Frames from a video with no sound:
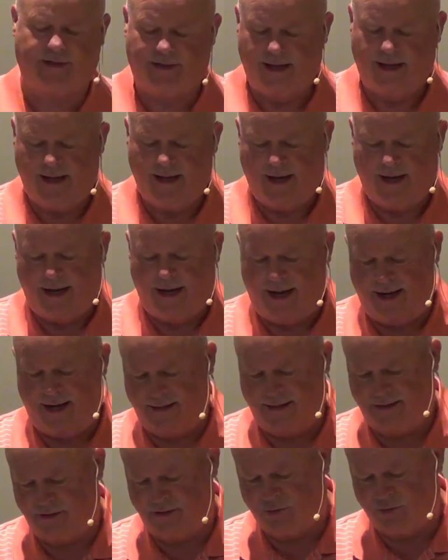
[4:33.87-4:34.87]
And
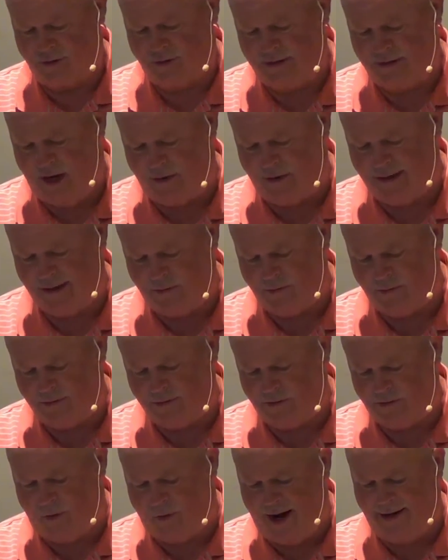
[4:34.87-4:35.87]
I just was
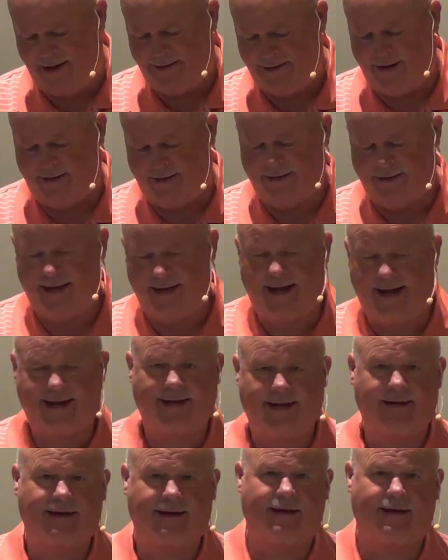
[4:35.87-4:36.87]
talking with Dwight the other day,